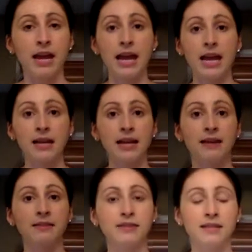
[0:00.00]
and
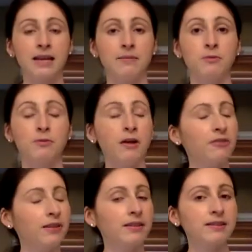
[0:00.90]
at
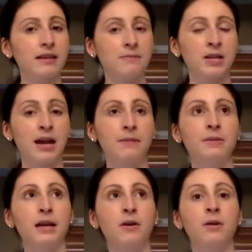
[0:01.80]
roughly the same time.
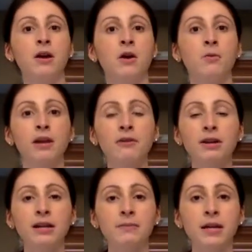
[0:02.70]
Now, what I
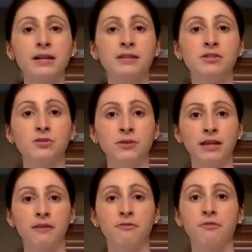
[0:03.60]
recommend is doing
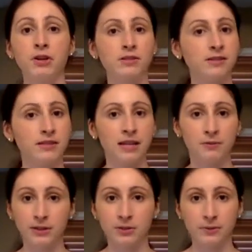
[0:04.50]
it first thing
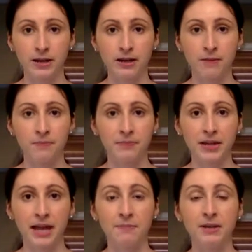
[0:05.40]
when you wake up,
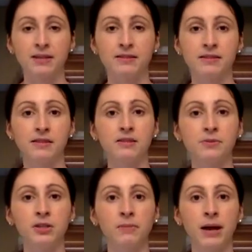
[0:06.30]
okay? Because this is
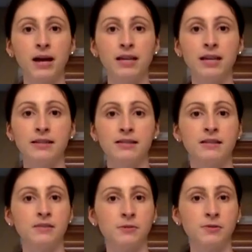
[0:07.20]
when your body is in
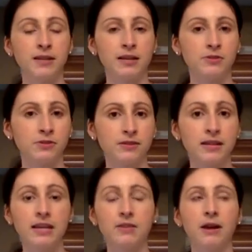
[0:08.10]
its most natural
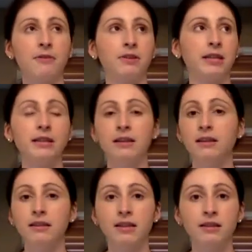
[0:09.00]
state. You haven't eaten
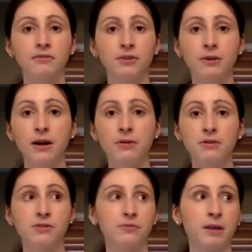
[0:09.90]
anything in a few
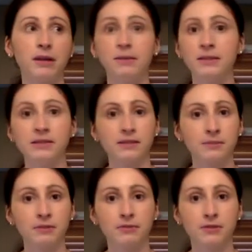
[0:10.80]
hours. You've probably been
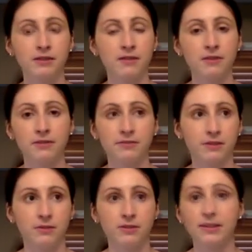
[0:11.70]
sleeping for
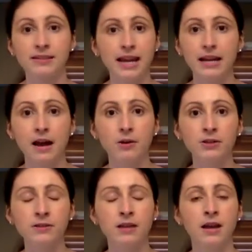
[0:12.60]
6 to 8
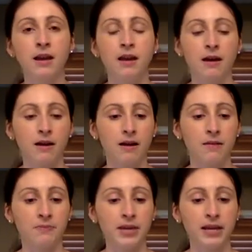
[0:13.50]
hours,
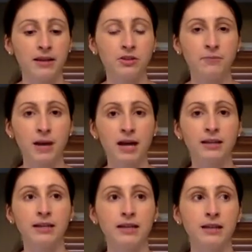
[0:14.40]
and your
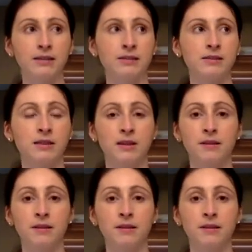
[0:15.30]
body is